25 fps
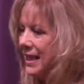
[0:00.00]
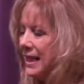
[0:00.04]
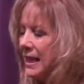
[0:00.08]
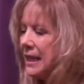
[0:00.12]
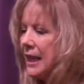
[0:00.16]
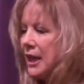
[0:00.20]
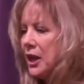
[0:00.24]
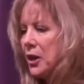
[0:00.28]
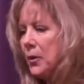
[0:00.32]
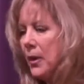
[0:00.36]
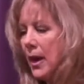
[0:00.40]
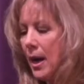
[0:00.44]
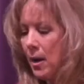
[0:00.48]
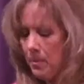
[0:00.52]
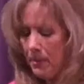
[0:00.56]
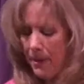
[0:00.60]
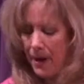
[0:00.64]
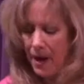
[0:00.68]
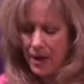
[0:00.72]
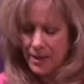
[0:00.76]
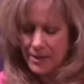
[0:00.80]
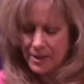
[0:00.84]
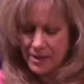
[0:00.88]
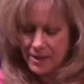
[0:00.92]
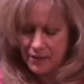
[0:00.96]
Get around
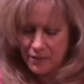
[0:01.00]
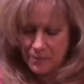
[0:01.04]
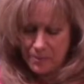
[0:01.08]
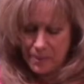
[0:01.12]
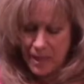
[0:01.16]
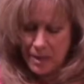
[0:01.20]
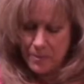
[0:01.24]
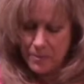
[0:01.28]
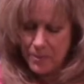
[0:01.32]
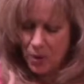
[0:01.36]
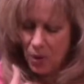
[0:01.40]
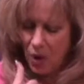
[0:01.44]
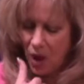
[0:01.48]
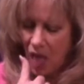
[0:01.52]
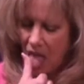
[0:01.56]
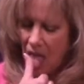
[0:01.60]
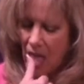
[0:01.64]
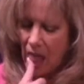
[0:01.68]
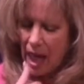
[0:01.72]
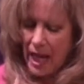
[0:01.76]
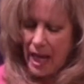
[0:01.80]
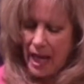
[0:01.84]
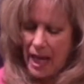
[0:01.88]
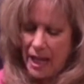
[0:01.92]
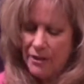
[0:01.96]
positive people
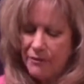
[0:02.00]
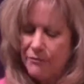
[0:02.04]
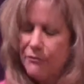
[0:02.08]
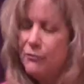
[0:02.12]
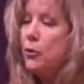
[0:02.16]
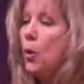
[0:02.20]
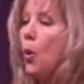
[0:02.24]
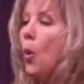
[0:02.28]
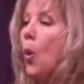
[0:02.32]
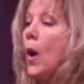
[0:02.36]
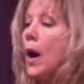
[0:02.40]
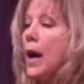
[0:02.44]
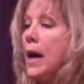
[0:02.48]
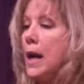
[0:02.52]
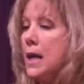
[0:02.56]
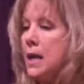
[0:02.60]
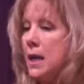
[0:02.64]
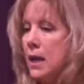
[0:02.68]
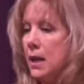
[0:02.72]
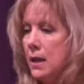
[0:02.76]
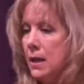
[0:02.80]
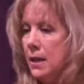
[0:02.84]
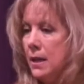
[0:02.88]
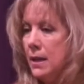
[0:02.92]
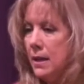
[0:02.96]
and
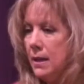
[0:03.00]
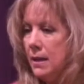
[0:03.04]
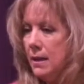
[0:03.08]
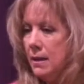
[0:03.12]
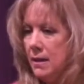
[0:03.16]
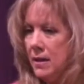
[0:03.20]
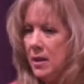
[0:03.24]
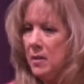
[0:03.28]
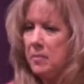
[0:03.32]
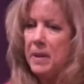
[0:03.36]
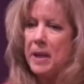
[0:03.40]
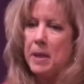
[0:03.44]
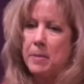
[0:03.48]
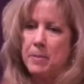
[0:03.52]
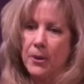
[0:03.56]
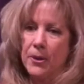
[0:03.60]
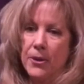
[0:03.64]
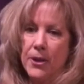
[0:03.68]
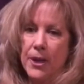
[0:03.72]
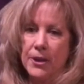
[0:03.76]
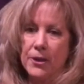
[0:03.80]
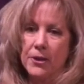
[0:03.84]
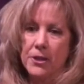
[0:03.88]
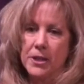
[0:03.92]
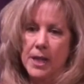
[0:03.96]
avoid the people
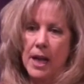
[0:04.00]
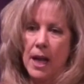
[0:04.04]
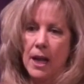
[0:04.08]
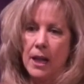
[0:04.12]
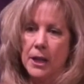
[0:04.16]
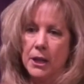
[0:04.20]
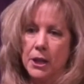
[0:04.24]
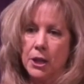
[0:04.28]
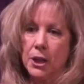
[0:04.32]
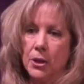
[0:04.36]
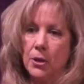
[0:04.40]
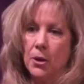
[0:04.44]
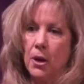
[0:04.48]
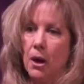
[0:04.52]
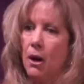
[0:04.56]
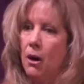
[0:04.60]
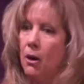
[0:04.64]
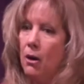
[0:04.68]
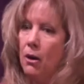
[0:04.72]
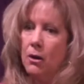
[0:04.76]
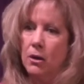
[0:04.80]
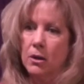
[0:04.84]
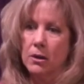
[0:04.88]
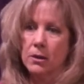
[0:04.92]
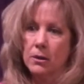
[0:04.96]
that are telling you,
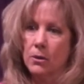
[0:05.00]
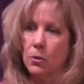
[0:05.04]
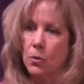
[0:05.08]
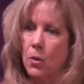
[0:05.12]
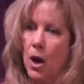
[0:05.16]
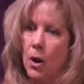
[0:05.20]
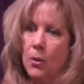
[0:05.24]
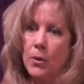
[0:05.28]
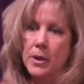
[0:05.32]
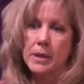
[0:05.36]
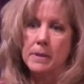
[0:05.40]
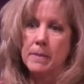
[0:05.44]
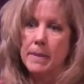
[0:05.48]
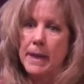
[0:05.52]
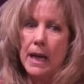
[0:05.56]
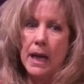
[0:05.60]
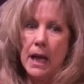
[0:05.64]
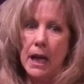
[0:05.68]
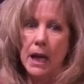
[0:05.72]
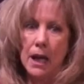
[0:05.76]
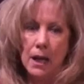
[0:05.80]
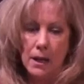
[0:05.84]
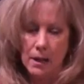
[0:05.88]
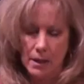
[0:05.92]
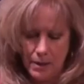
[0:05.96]
oh, woe is
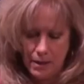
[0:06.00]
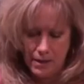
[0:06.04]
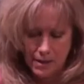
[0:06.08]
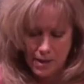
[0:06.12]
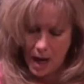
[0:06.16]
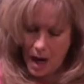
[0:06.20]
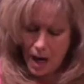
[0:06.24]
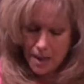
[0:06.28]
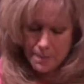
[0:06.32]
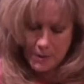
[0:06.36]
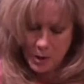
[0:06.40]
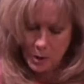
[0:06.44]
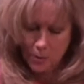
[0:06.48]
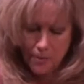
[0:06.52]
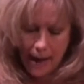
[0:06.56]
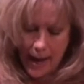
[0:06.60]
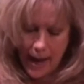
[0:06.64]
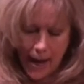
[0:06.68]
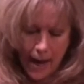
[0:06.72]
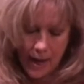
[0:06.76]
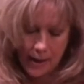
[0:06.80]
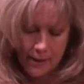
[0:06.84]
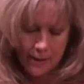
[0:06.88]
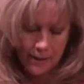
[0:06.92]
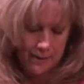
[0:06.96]
me, times are
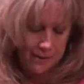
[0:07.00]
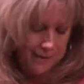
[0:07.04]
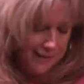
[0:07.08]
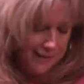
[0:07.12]
bad.